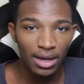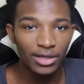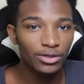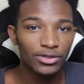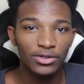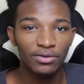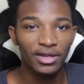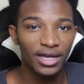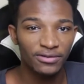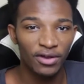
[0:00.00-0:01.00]
I'll talk to you in
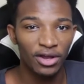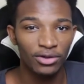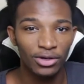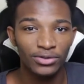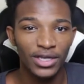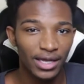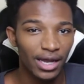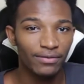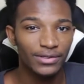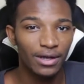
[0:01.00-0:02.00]
the next video though. Take
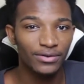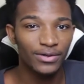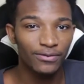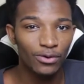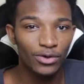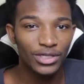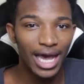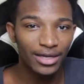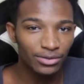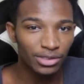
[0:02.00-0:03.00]
care of yourselves and of course
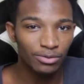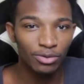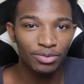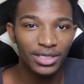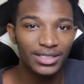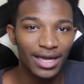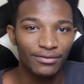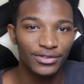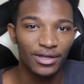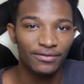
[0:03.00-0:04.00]
as usual, please
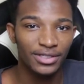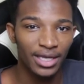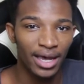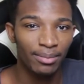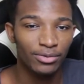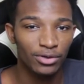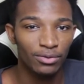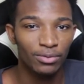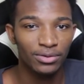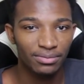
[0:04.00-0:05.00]
have yourself a damn
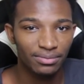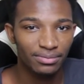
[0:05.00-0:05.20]
good